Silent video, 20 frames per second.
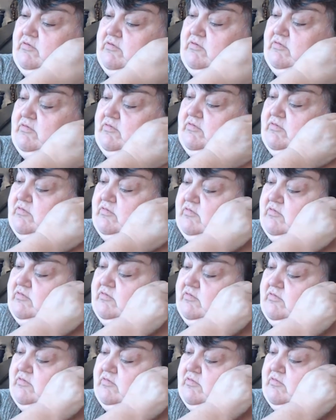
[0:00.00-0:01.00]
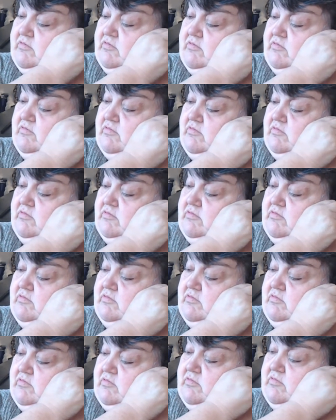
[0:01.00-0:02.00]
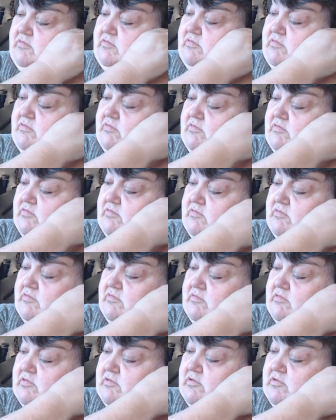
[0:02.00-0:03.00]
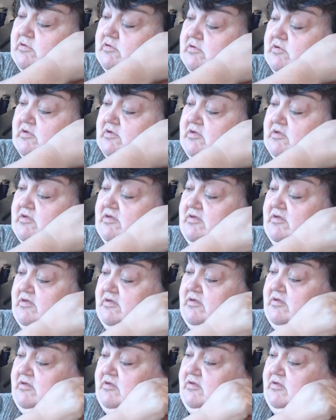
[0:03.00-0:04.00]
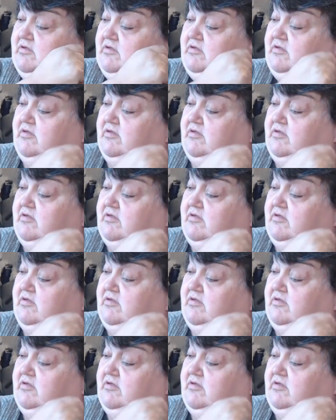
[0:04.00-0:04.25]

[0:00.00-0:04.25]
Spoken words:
Nothing is said.